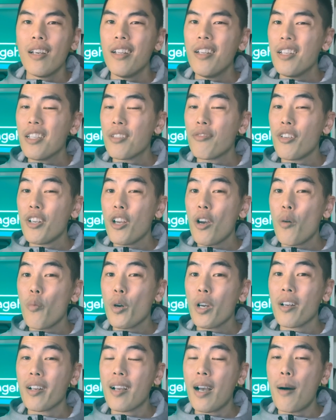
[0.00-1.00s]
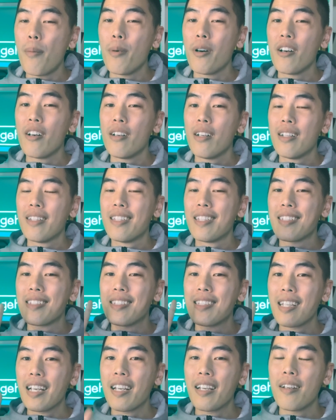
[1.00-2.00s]
In this video, we're going to cover the
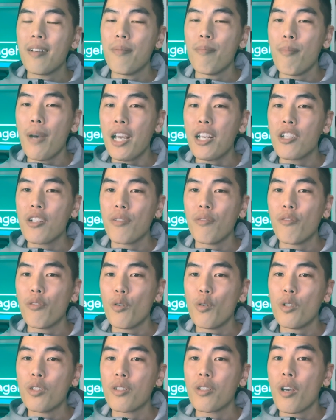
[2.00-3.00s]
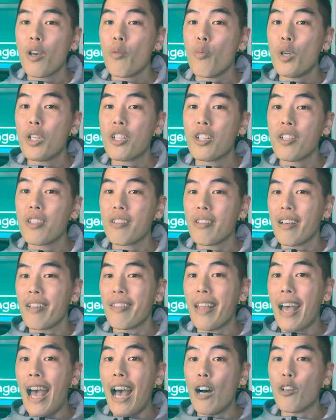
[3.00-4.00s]
second major influence, which is
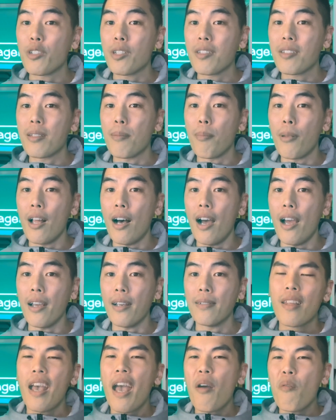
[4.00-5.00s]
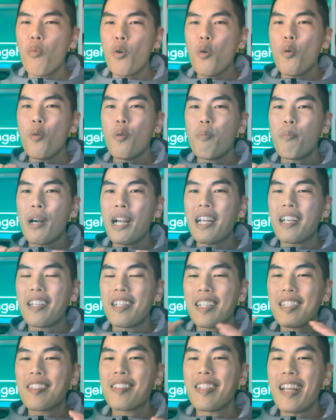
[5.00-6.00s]
the housing supply. And we will break
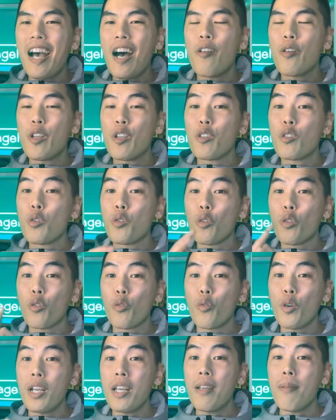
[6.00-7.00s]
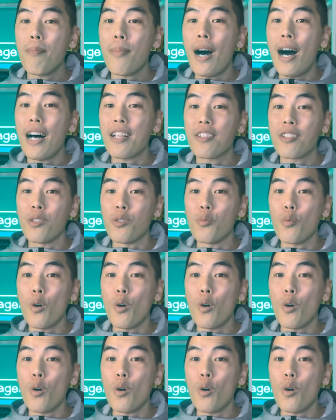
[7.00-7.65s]
this down into three parts as